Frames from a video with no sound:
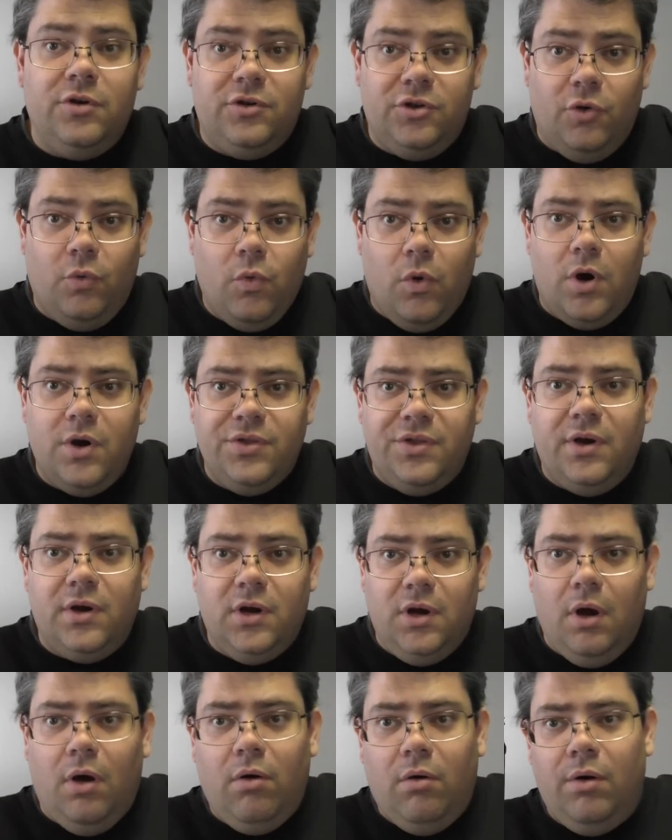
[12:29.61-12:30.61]
toward their
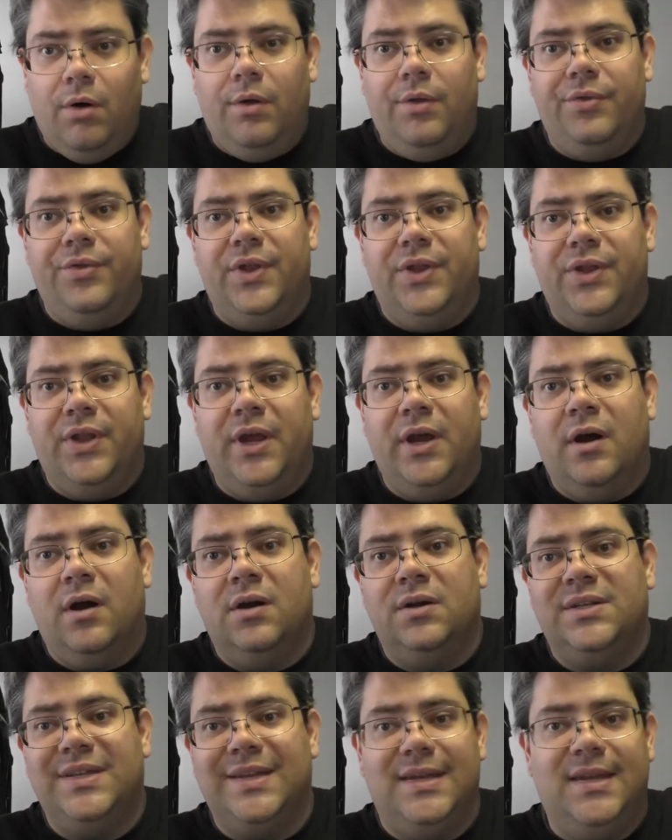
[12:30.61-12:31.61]
goal than they
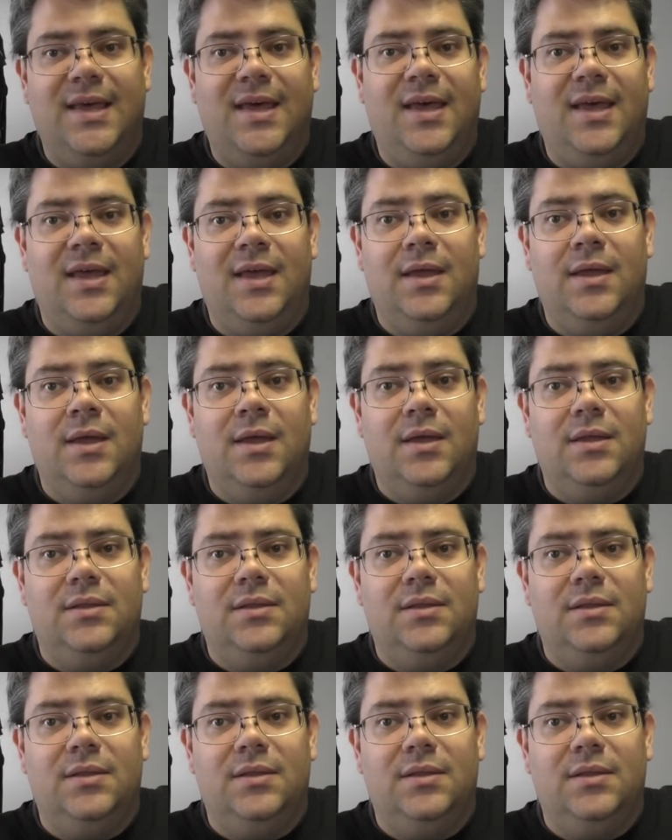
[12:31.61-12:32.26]
are today,